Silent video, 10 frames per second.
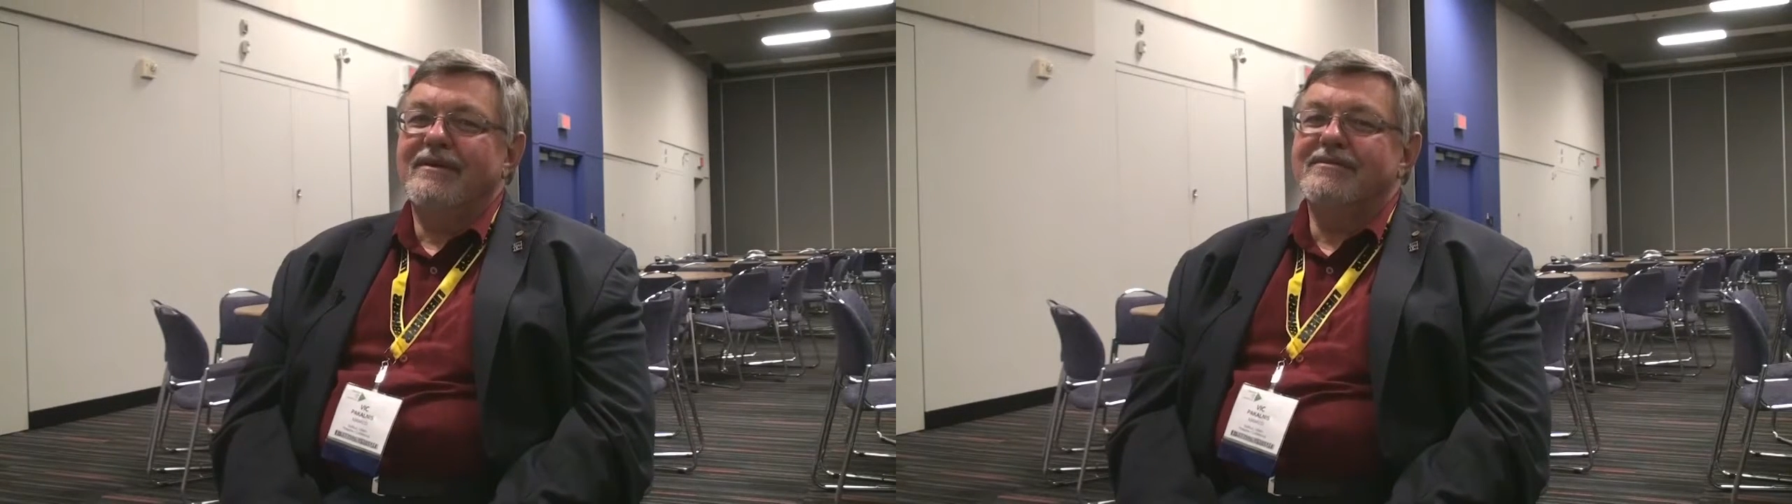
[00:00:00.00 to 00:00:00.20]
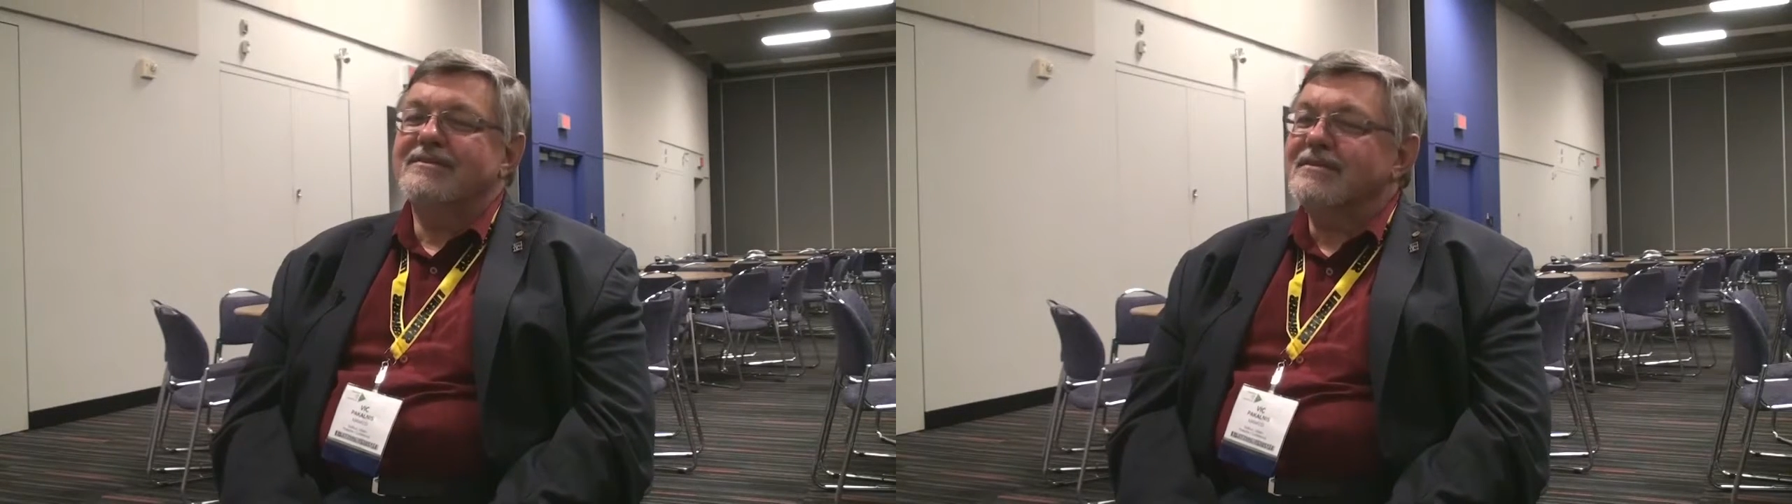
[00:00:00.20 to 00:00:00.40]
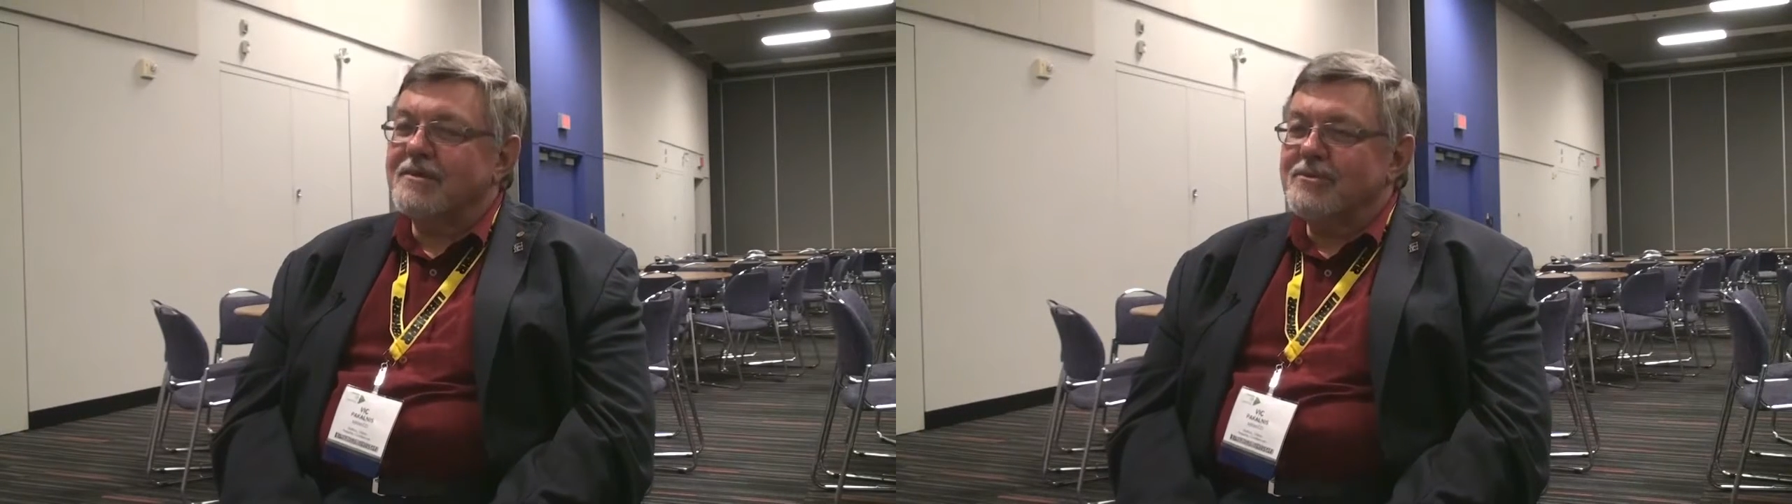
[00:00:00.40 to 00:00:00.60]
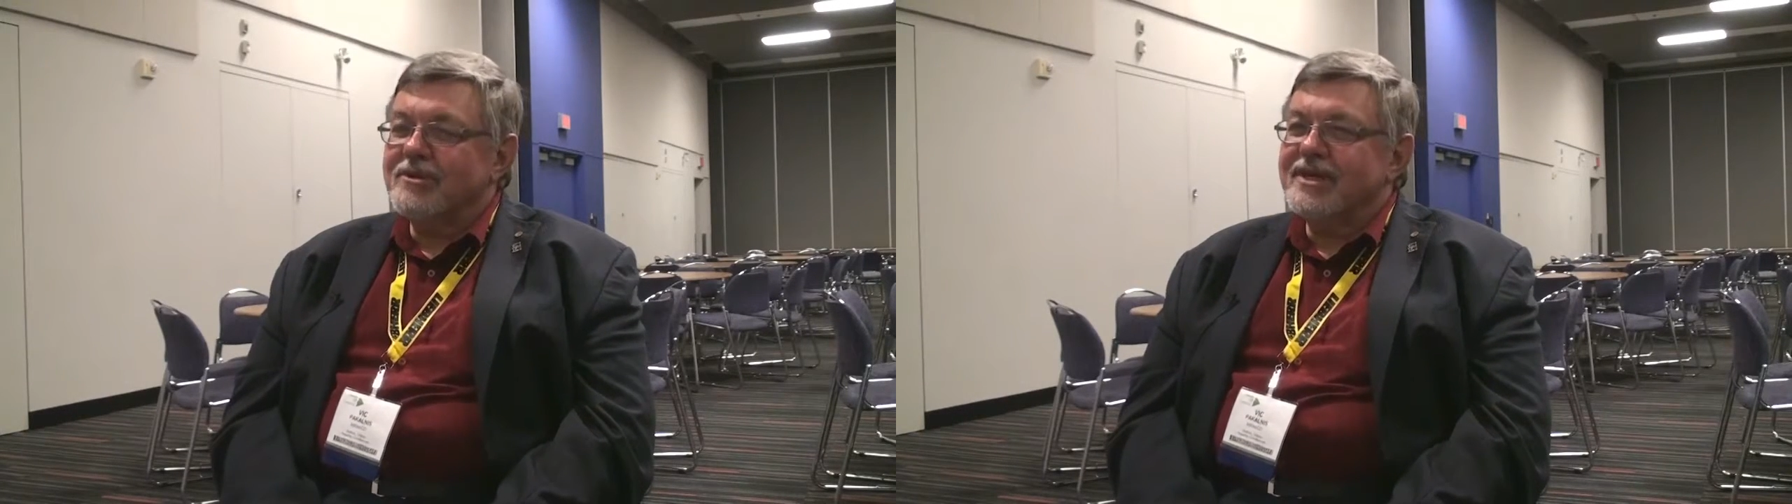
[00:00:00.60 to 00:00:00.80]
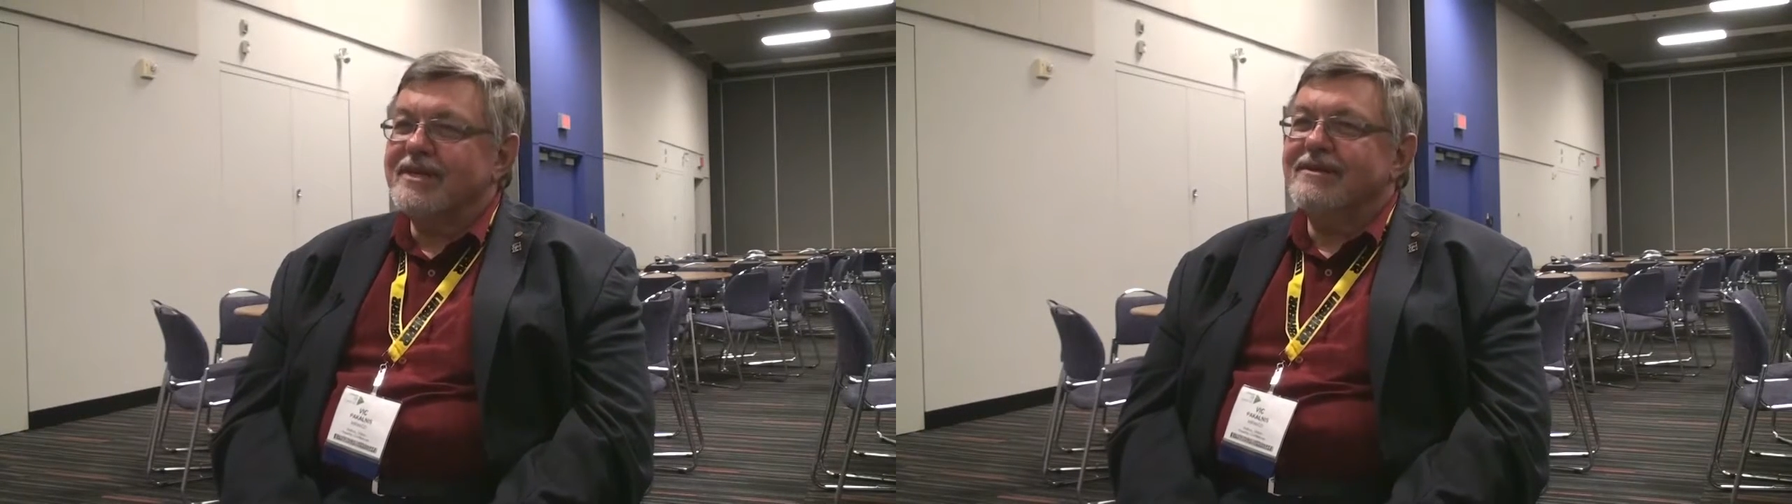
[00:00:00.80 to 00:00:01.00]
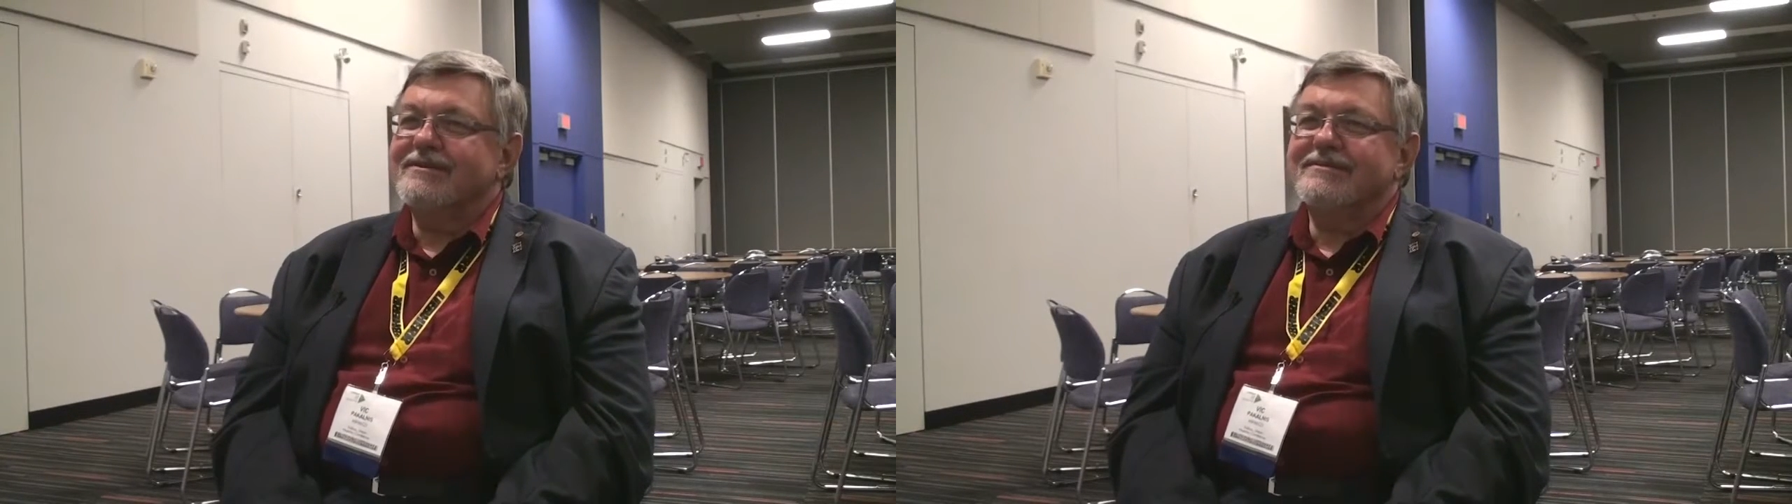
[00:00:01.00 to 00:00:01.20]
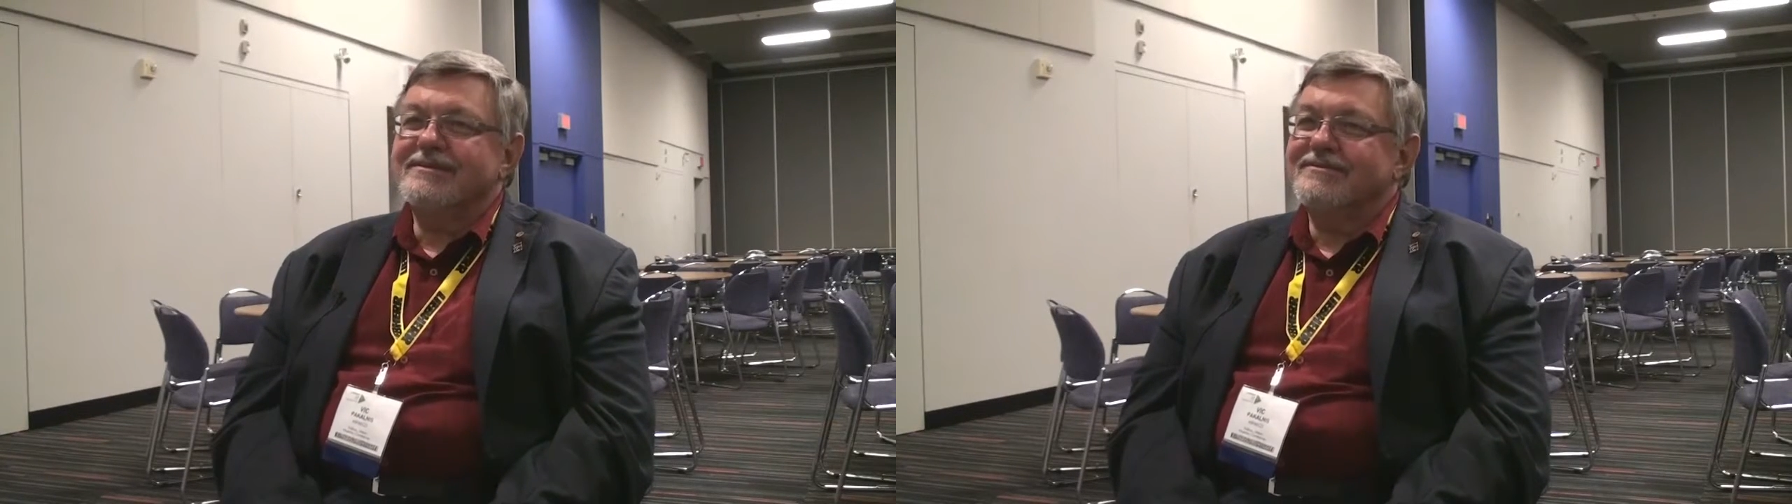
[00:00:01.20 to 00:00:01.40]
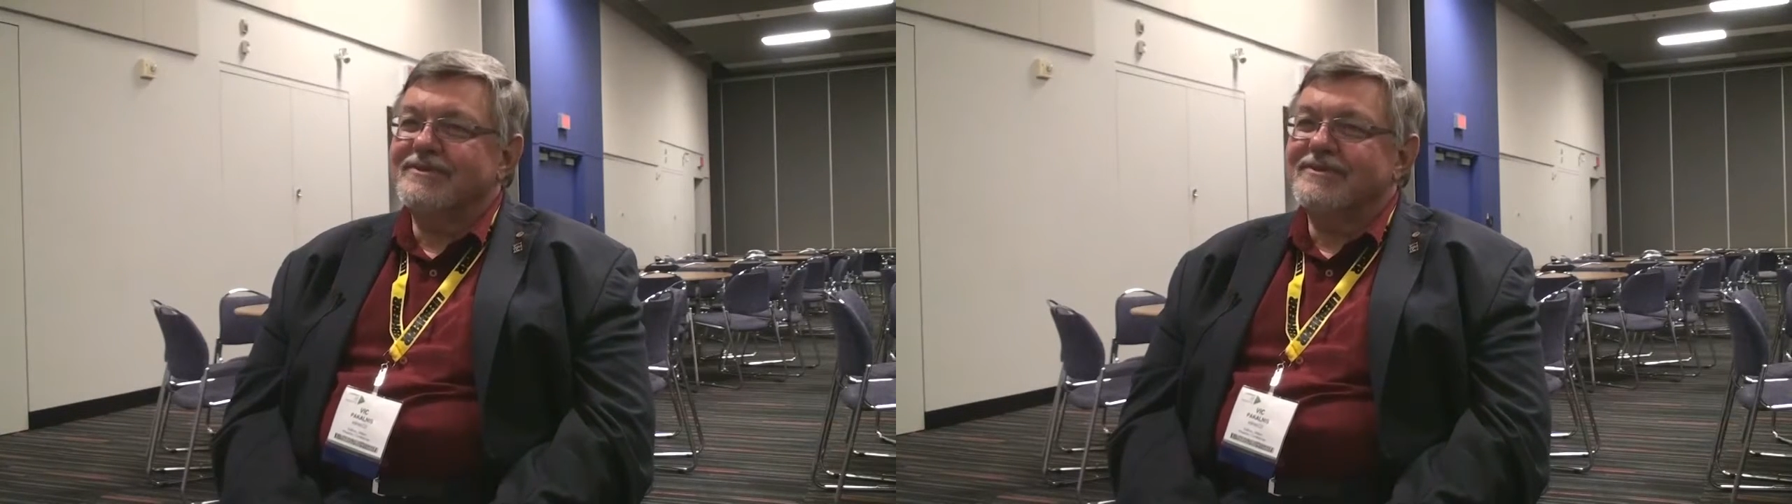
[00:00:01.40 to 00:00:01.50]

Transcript: and Sudbury and